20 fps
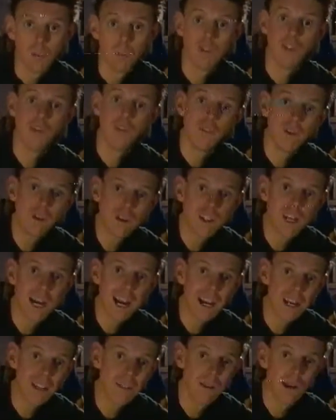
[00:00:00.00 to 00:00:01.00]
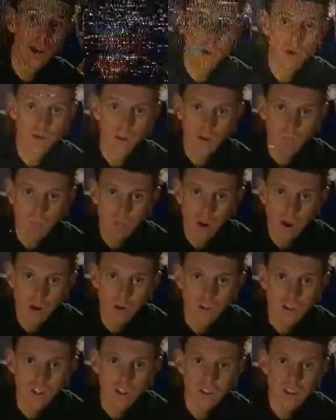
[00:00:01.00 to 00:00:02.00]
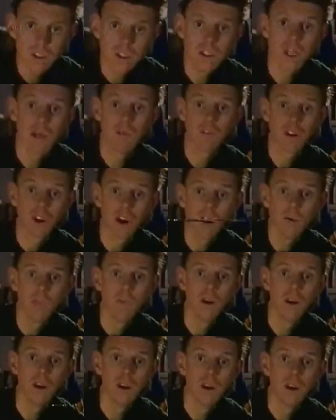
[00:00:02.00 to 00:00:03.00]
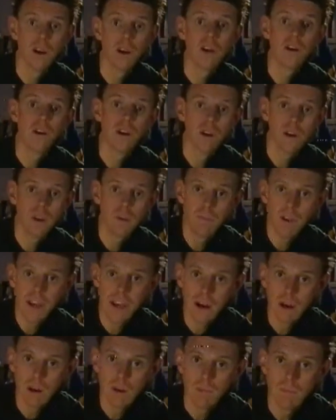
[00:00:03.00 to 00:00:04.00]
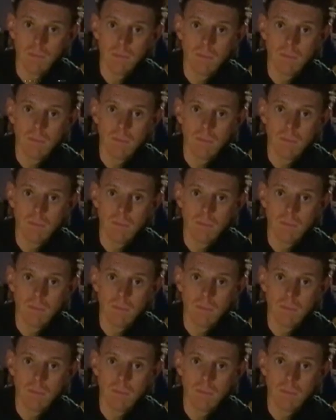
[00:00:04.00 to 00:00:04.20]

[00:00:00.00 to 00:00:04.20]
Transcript: But the first actor that Leone approached, James Coburn, turned him down.